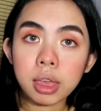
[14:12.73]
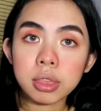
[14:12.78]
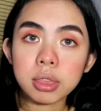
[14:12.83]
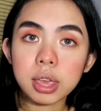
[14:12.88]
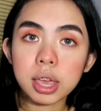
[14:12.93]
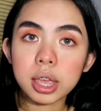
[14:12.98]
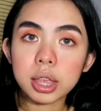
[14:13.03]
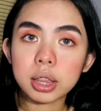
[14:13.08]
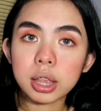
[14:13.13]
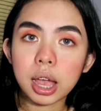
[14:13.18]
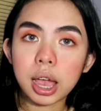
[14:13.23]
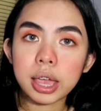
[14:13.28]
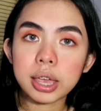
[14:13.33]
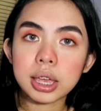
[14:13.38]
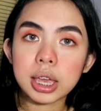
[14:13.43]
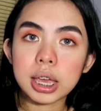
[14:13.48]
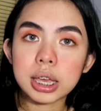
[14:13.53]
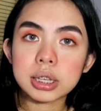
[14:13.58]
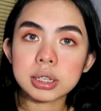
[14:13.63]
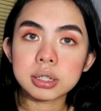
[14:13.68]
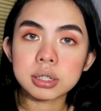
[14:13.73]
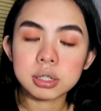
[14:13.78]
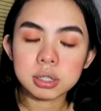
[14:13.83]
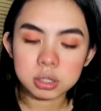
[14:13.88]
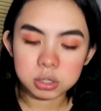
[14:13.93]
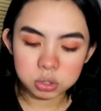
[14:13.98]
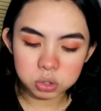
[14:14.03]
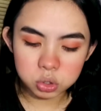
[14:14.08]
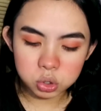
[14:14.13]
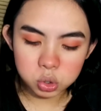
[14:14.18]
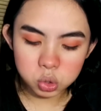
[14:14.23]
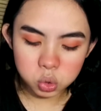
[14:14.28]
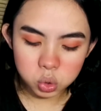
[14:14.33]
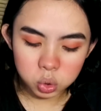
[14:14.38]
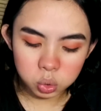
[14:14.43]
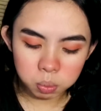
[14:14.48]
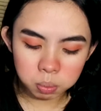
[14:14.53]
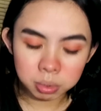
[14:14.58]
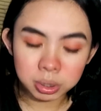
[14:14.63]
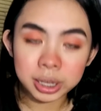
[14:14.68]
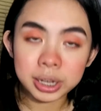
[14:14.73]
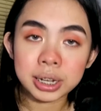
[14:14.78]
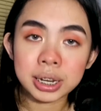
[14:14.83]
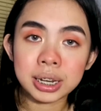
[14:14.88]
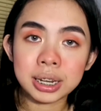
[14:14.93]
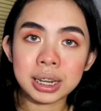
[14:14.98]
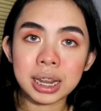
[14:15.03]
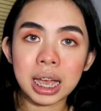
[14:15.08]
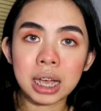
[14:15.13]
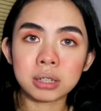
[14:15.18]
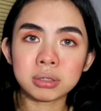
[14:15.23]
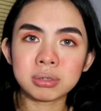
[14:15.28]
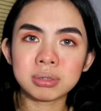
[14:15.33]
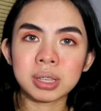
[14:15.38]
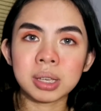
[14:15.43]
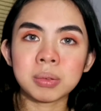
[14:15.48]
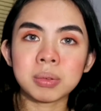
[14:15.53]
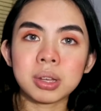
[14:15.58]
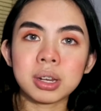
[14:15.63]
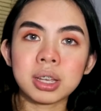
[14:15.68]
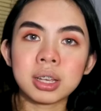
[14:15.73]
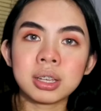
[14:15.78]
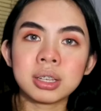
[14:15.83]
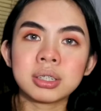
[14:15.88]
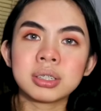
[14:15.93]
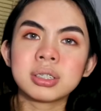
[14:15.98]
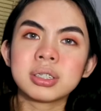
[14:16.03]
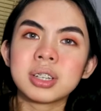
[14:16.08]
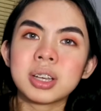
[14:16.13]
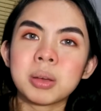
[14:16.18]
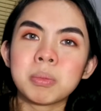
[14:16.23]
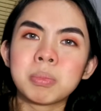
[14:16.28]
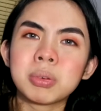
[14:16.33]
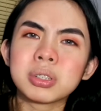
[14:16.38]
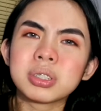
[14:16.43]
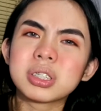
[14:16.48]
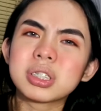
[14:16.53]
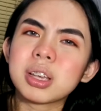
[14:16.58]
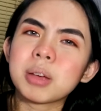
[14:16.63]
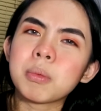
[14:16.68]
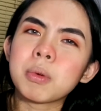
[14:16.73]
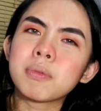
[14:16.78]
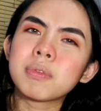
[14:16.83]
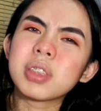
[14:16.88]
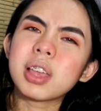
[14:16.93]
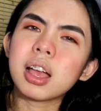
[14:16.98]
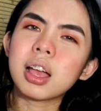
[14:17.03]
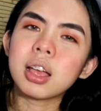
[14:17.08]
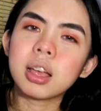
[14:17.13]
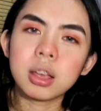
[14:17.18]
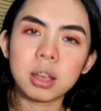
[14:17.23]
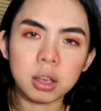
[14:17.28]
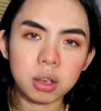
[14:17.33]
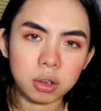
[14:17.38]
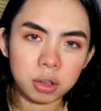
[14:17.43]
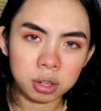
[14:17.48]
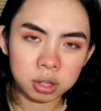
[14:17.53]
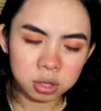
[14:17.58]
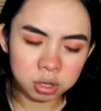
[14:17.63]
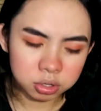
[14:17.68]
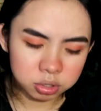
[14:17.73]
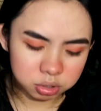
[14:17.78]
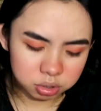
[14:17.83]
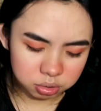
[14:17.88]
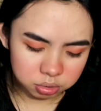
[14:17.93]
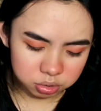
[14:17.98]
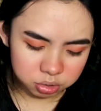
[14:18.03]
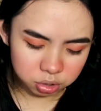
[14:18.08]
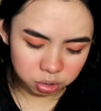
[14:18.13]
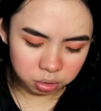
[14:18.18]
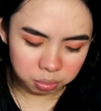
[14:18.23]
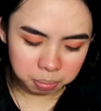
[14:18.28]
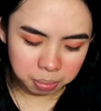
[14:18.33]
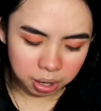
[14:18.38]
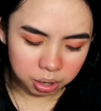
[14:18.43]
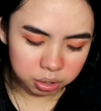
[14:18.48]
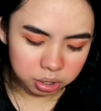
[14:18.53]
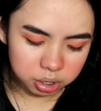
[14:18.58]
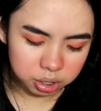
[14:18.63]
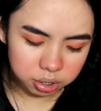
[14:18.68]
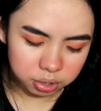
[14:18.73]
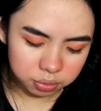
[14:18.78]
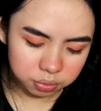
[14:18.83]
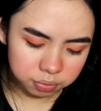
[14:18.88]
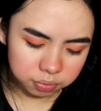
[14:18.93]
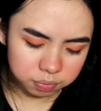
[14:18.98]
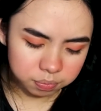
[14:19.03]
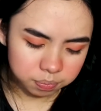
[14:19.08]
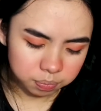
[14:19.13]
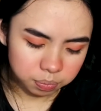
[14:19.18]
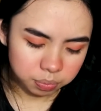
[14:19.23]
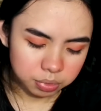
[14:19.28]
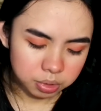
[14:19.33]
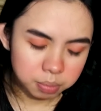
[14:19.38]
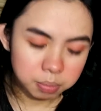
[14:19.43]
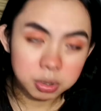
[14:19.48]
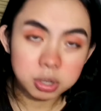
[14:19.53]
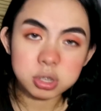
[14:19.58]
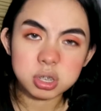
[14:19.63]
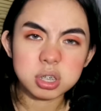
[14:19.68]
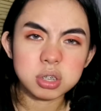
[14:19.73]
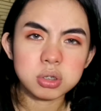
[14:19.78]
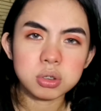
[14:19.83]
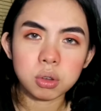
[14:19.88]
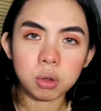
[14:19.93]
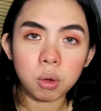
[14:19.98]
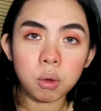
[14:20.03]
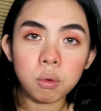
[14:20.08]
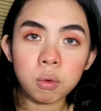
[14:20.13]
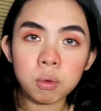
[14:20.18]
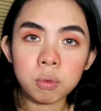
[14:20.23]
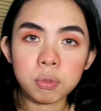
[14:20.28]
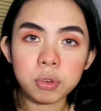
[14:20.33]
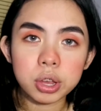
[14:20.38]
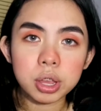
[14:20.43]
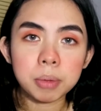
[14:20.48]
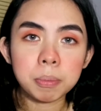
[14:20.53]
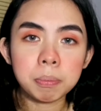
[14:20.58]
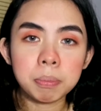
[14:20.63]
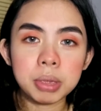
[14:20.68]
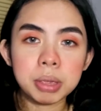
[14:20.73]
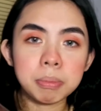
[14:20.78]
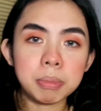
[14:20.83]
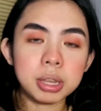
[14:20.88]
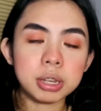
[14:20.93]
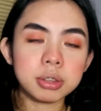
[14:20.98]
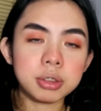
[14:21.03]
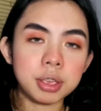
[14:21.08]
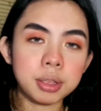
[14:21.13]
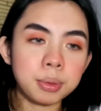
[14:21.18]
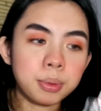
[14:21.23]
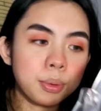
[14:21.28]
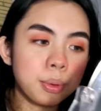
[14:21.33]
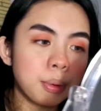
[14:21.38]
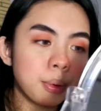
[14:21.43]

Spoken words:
And then I guess to blend it out, I'm gonna put some of the oil control powder because it's so freaking pigmented.